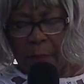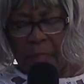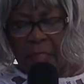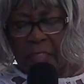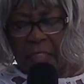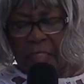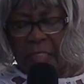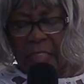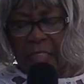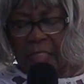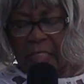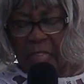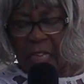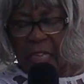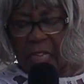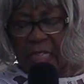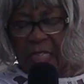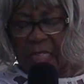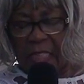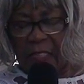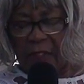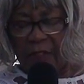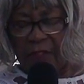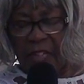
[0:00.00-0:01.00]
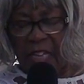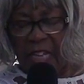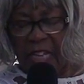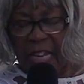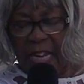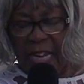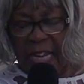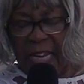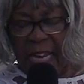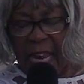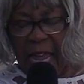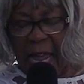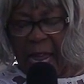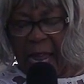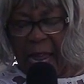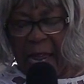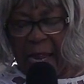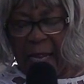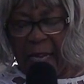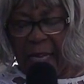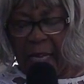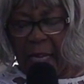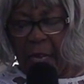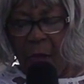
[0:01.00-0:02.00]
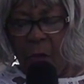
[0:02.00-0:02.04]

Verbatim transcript: But the sons of Eli